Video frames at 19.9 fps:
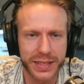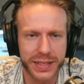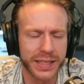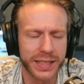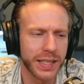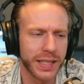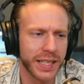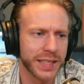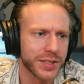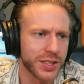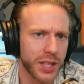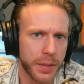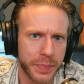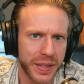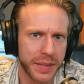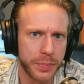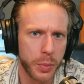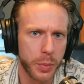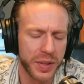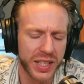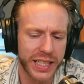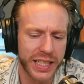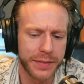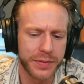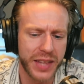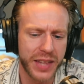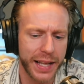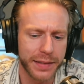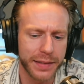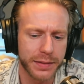And some people believe
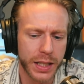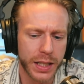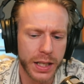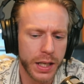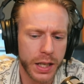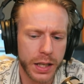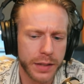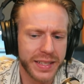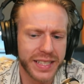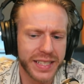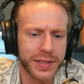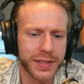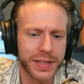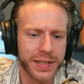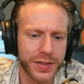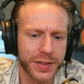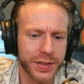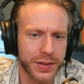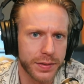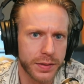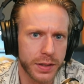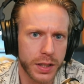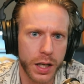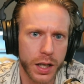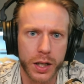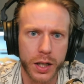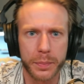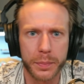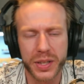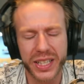that this is a
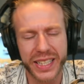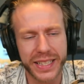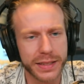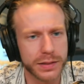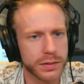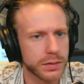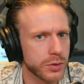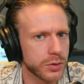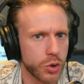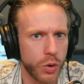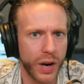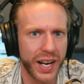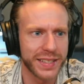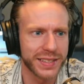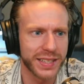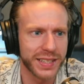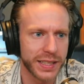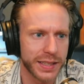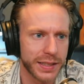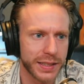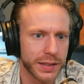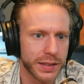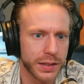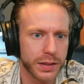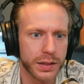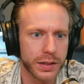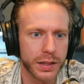complete crazy